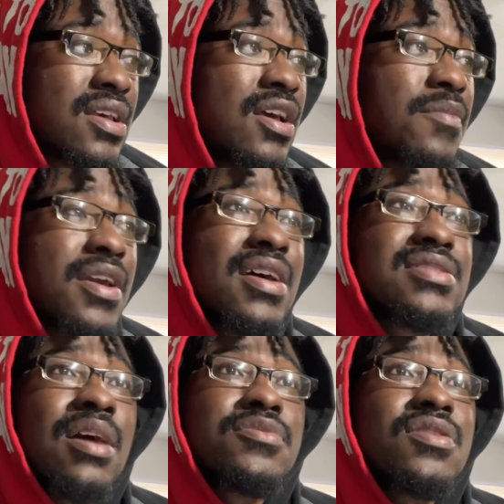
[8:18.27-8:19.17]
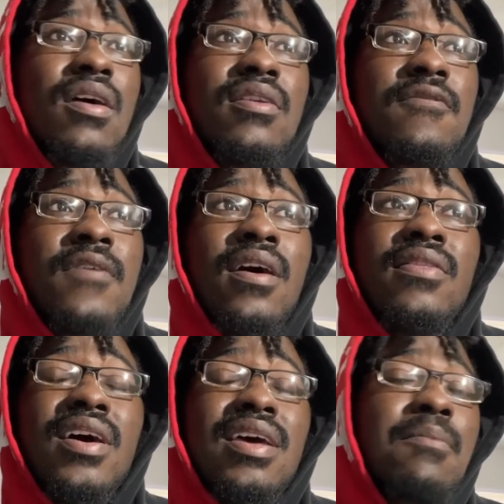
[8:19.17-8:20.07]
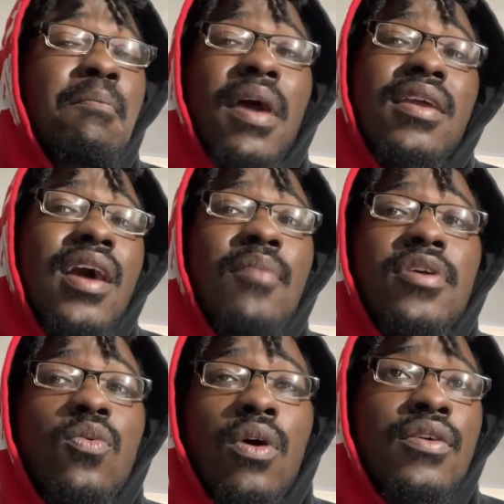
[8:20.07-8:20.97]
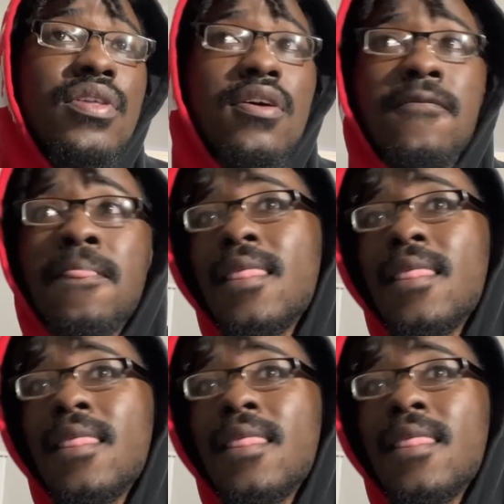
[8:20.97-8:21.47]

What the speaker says: because I'm starting to find that it may not be worth it